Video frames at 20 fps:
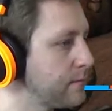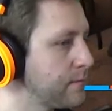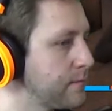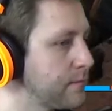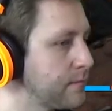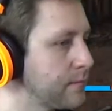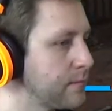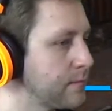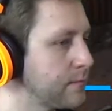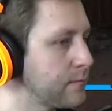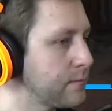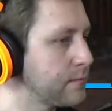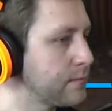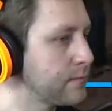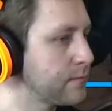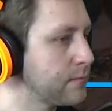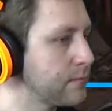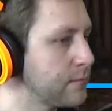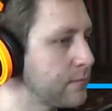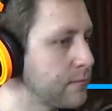
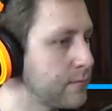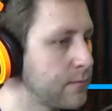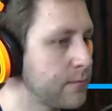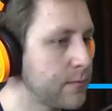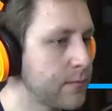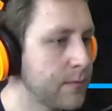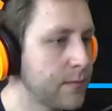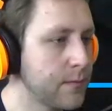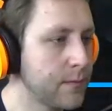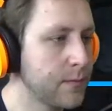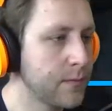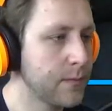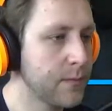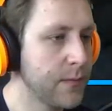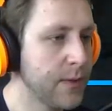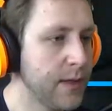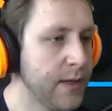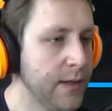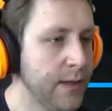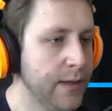
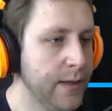[no speech]